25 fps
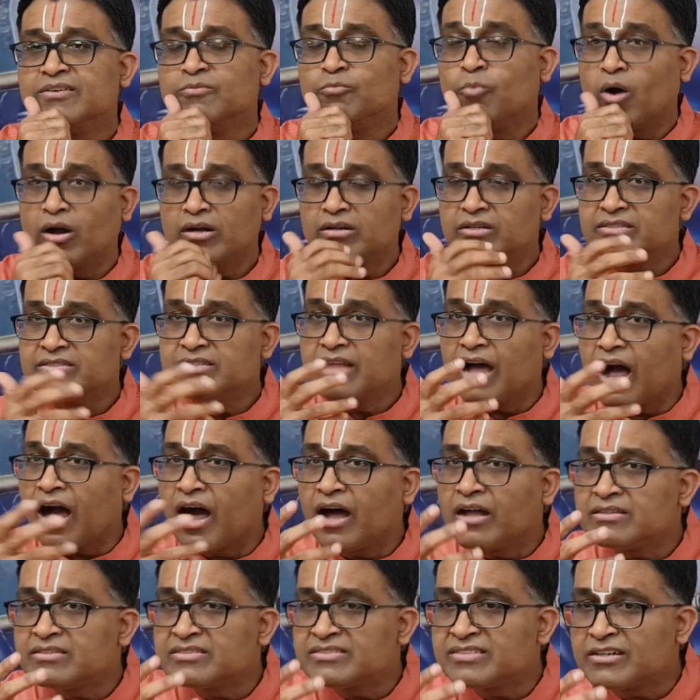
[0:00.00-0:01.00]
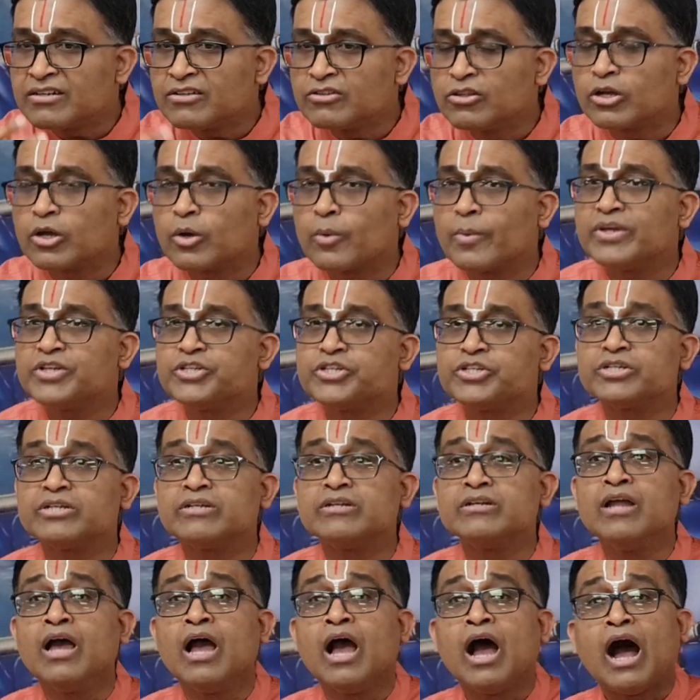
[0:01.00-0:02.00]
What is the answer to the
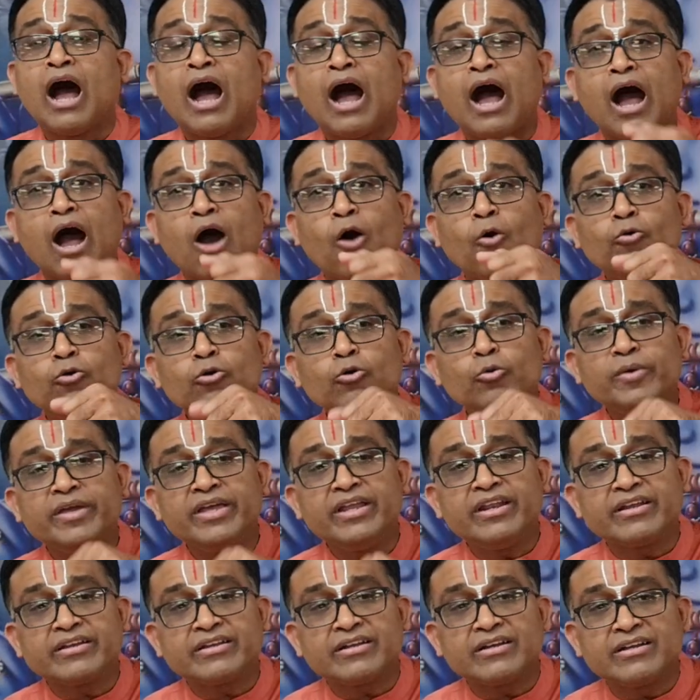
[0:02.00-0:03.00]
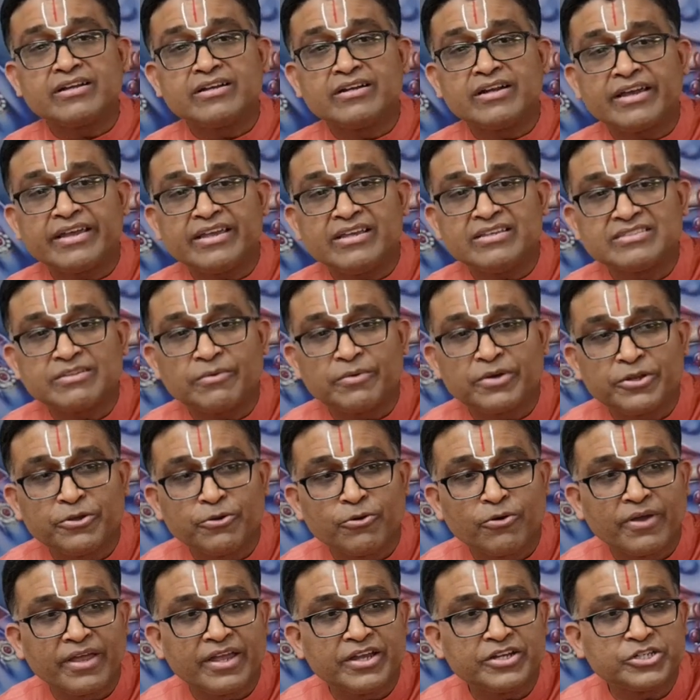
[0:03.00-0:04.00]
question, how do we recognize our
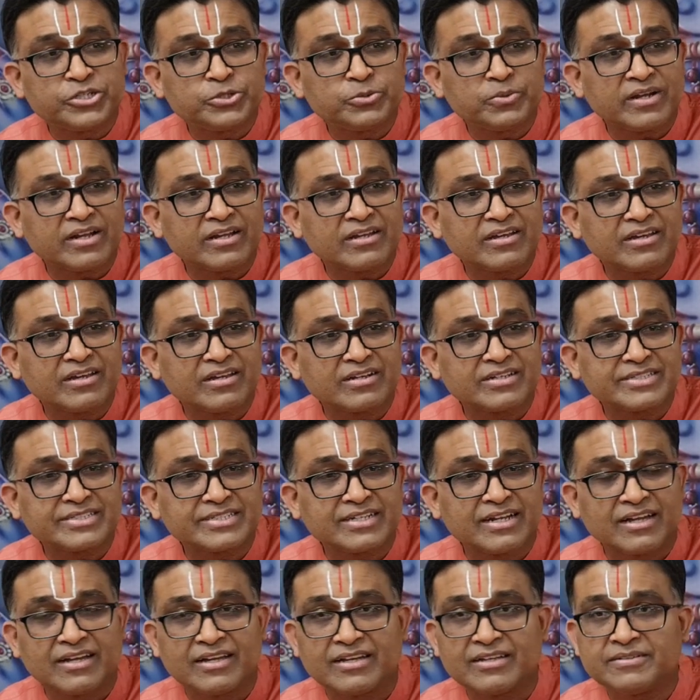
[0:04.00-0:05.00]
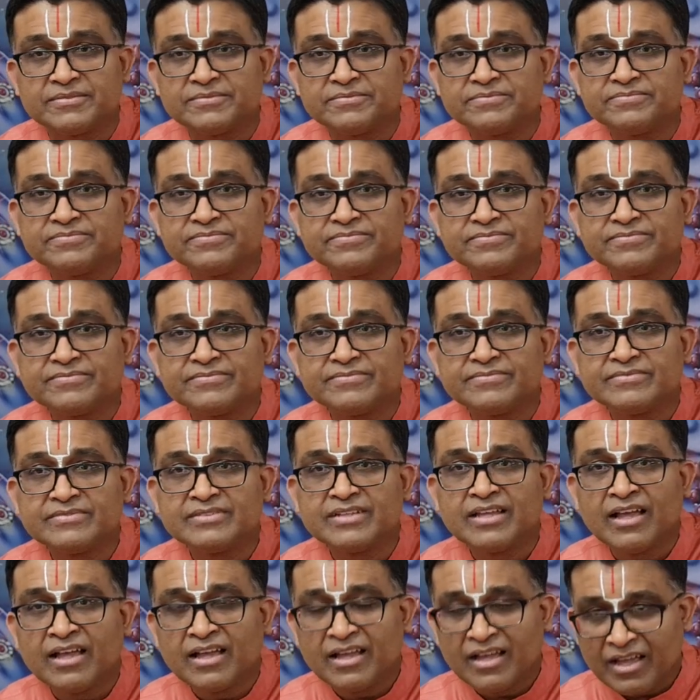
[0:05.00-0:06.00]
Yogeshwara Krishna?
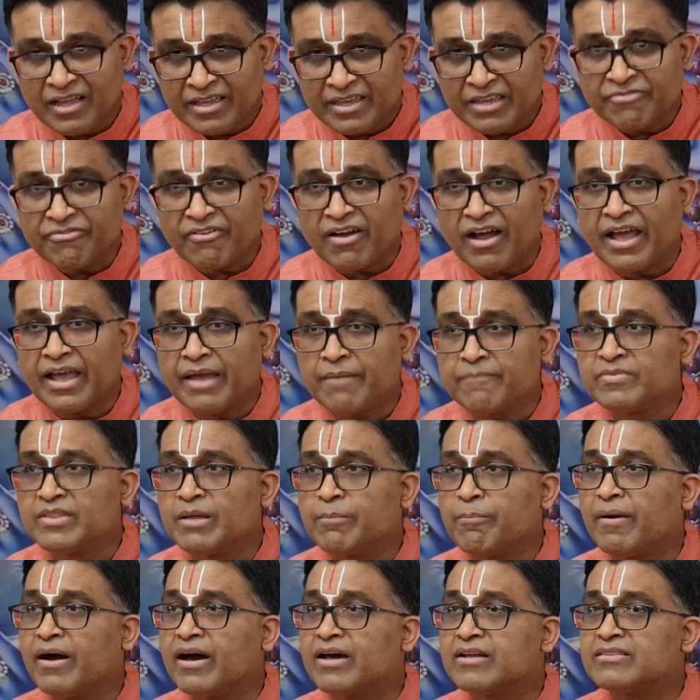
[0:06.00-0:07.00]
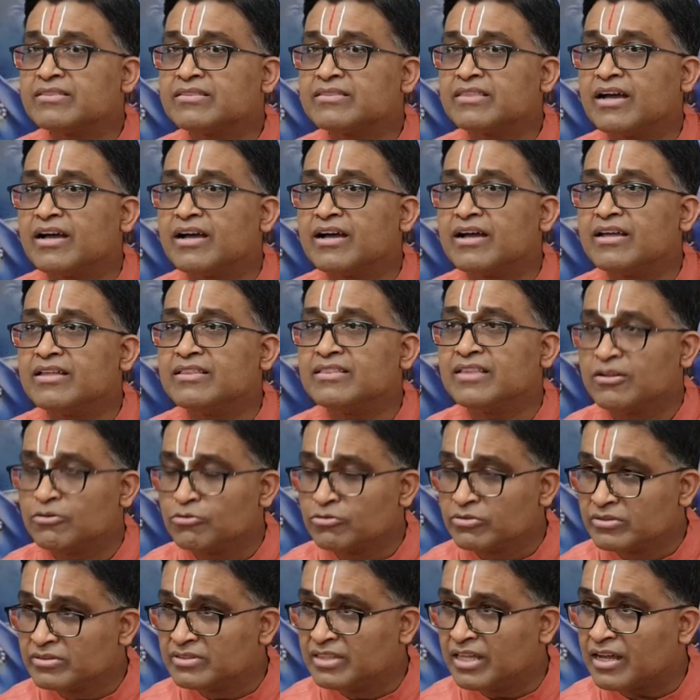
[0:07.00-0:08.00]
If I am the Partha
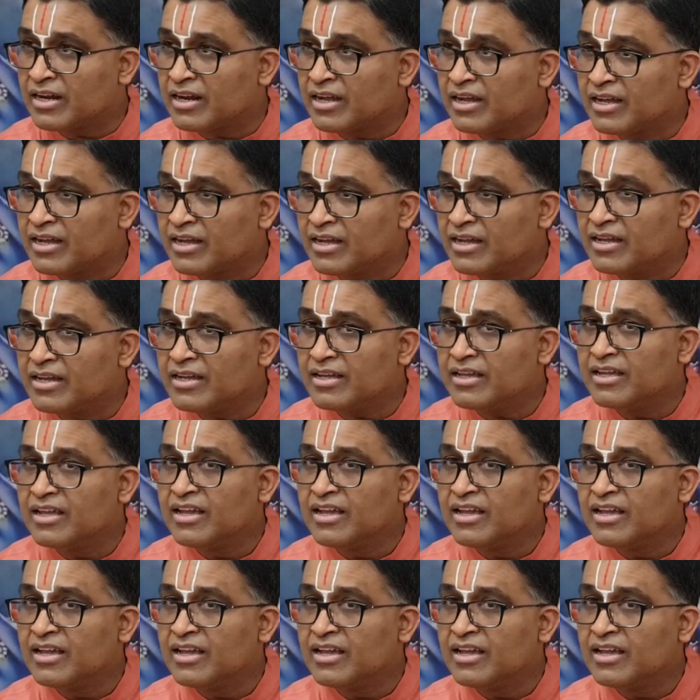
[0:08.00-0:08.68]
Dhanurdharaha,